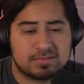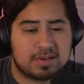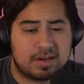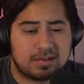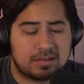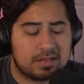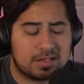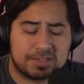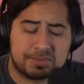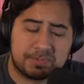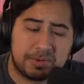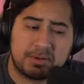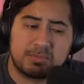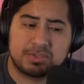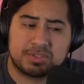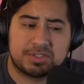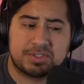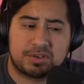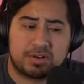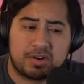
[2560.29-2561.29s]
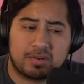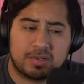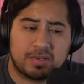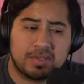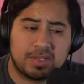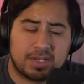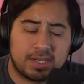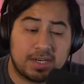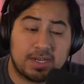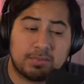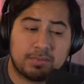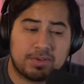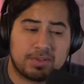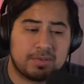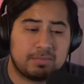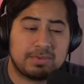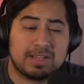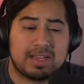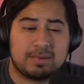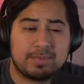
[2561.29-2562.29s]
Because Boba's stronger than anyone
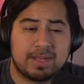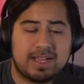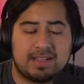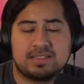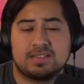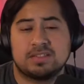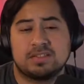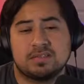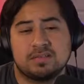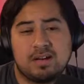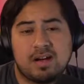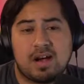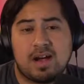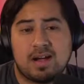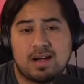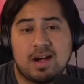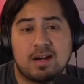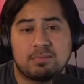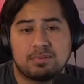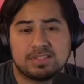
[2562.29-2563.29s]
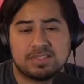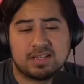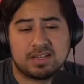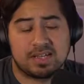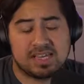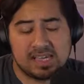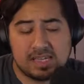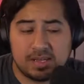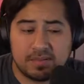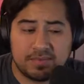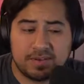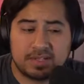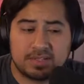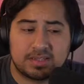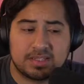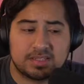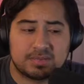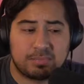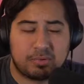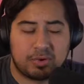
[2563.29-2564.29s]
in the Bad Batch, I would say, even
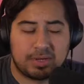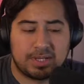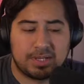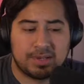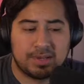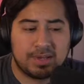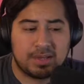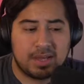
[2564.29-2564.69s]
at this point.